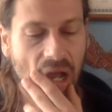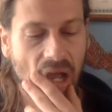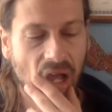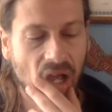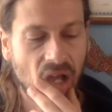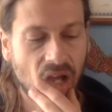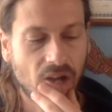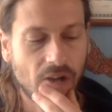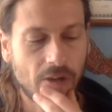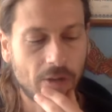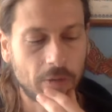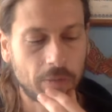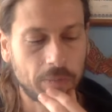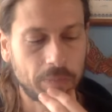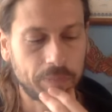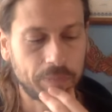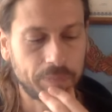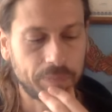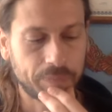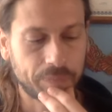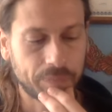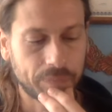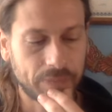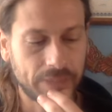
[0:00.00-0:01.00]

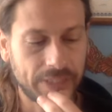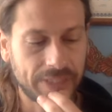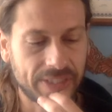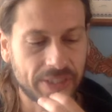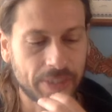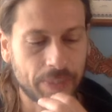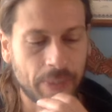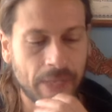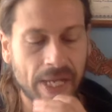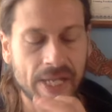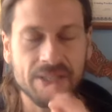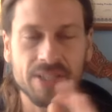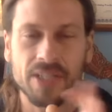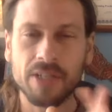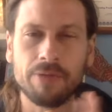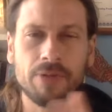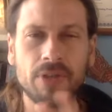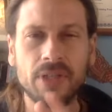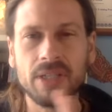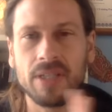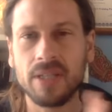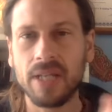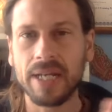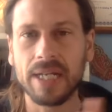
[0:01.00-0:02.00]
It depends on
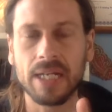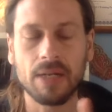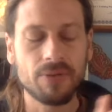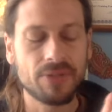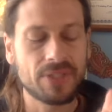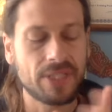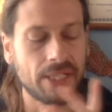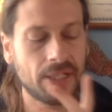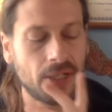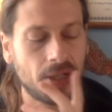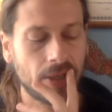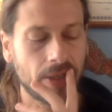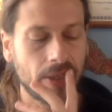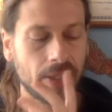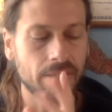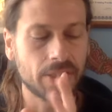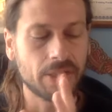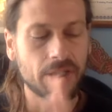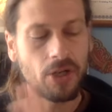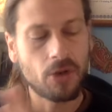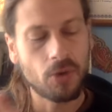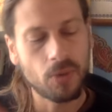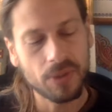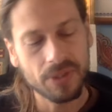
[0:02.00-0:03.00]
if you, like I was saying earlier,
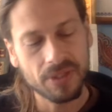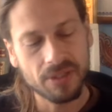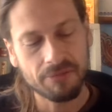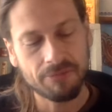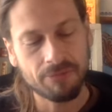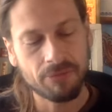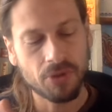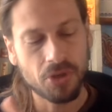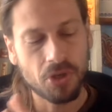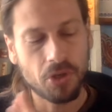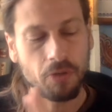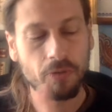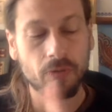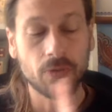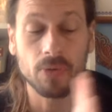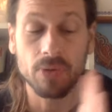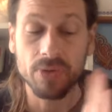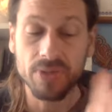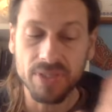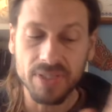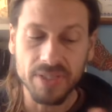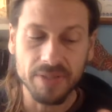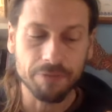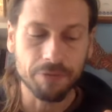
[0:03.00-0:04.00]
going with the flow
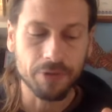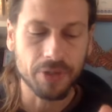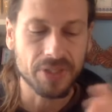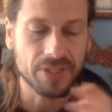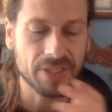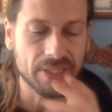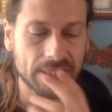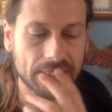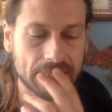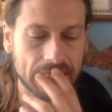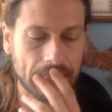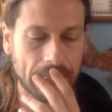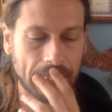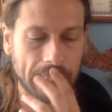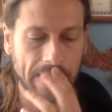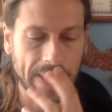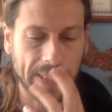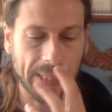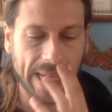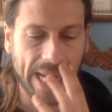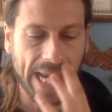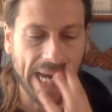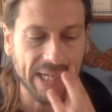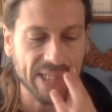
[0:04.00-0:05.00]
versus
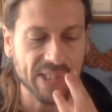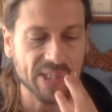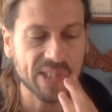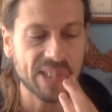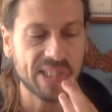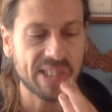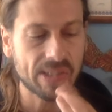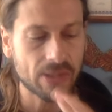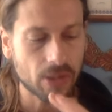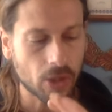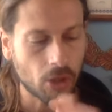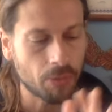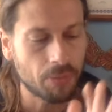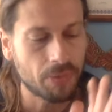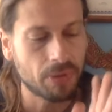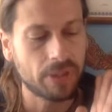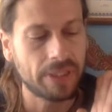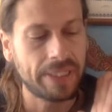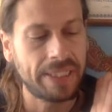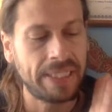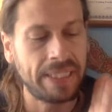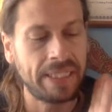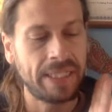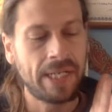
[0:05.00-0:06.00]
actually
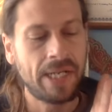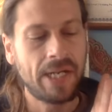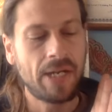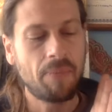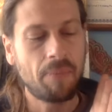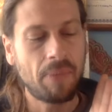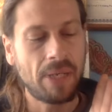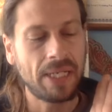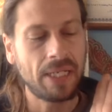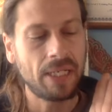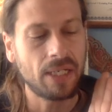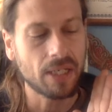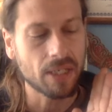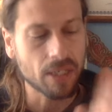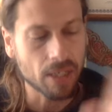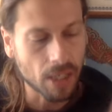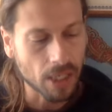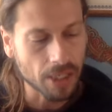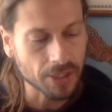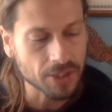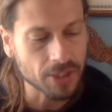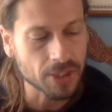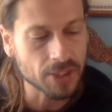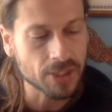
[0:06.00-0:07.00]
soberly making a
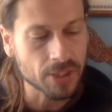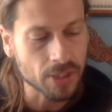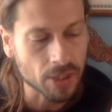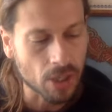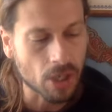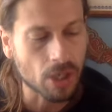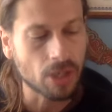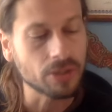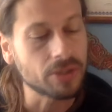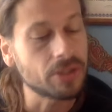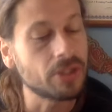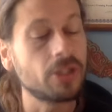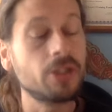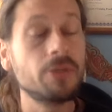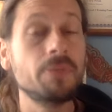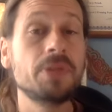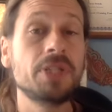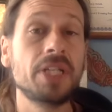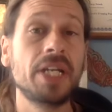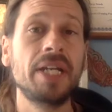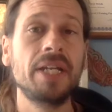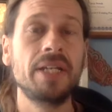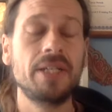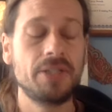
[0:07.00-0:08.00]
conscious long-term
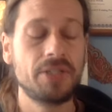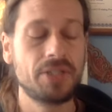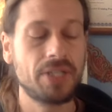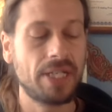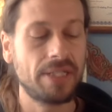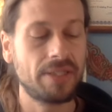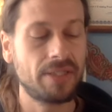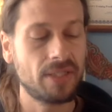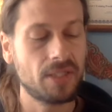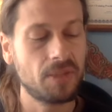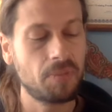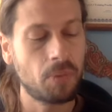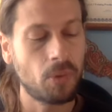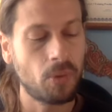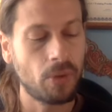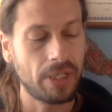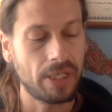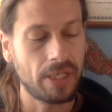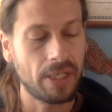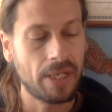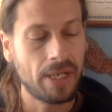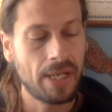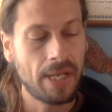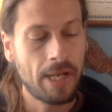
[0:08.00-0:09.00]
change at this
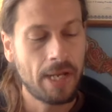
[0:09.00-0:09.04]
point.